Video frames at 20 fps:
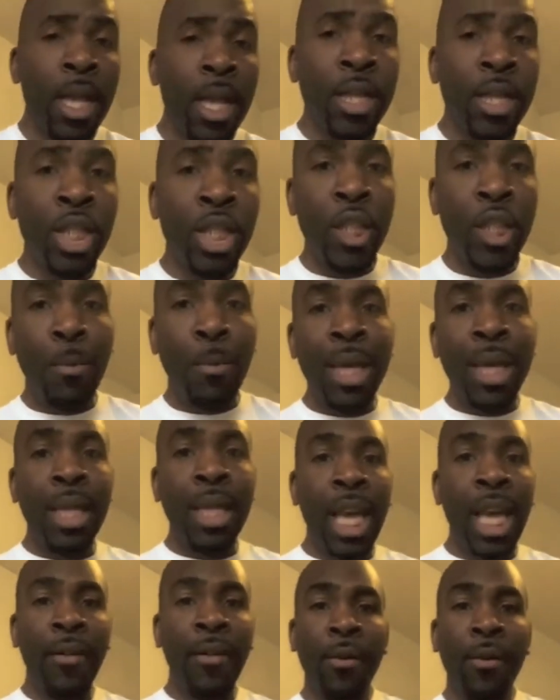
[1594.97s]
She's been
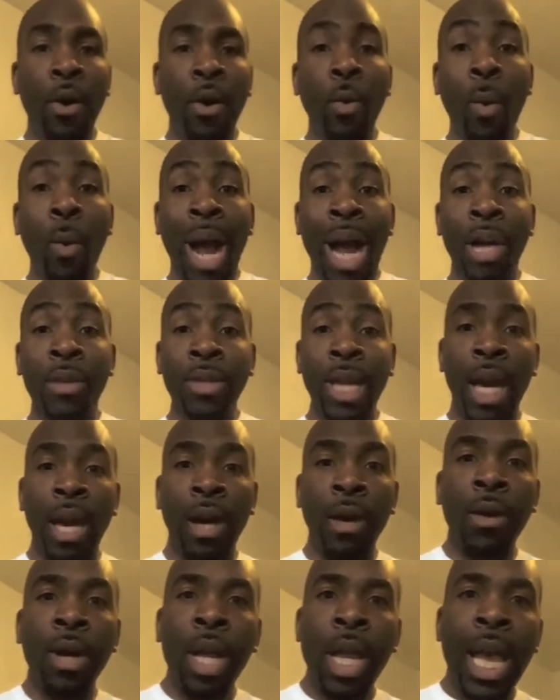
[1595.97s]
there for a while
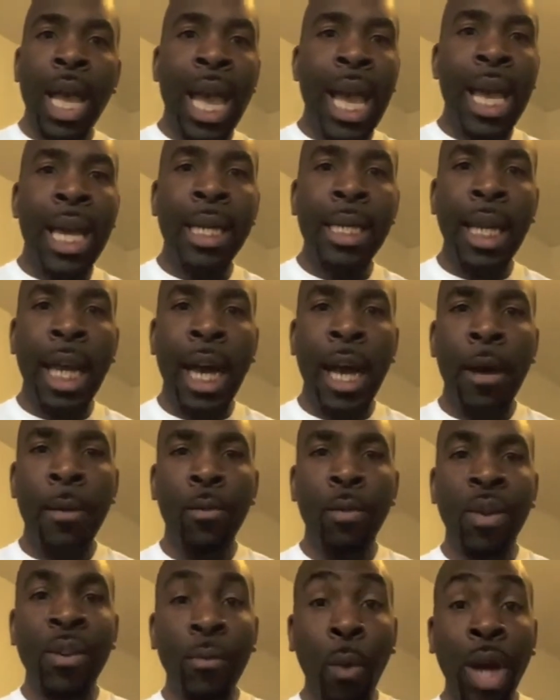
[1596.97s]
now, and um,
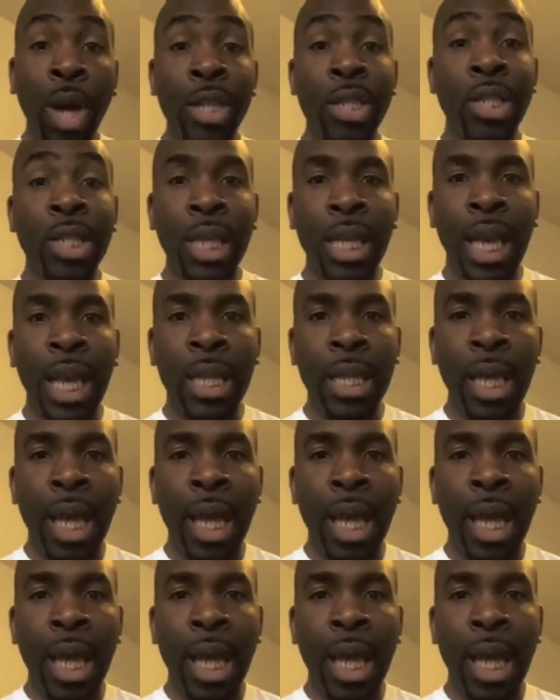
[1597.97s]
we've worked together.